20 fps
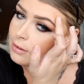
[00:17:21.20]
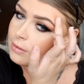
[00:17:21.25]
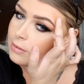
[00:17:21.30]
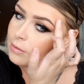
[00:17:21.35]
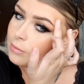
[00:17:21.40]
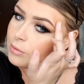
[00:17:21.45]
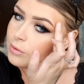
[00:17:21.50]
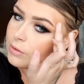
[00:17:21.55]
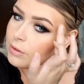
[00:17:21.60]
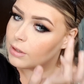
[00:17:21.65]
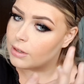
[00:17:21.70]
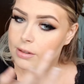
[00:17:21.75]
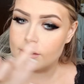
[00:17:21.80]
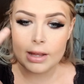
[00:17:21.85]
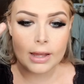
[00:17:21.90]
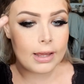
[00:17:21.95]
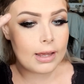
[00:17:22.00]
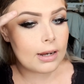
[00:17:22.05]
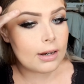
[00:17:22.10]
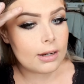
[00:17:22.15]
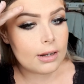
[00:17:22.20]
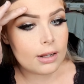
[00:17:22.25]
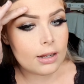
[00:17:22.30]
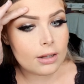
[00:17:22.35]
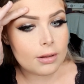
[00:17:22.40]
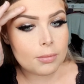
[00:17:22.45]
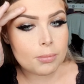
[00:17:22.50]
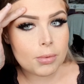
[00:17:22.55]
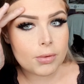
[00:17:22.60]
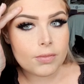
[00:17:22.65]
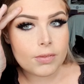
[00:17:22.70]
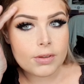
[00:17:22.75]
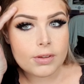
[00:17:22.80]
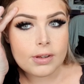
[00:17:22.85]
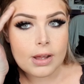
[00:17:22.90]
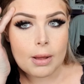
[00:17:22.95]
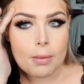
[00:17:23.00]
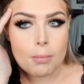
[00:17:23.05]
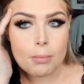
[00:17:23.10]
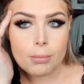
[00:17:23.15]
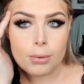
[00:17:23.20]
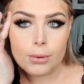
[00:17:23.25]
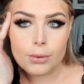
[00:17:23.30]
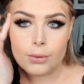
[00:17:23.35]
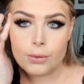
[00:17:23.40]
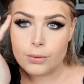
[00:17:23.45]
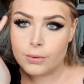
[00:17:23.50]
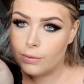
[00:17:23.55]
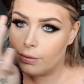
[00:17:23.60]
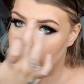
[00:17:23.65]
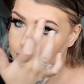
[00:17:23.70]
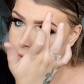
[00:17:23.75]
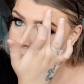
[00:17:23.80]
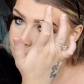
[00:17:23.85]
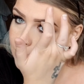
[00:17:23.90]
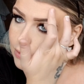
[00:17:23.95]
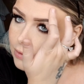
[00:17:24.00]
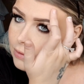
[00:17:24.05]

So I'm just going to take a little above the temples,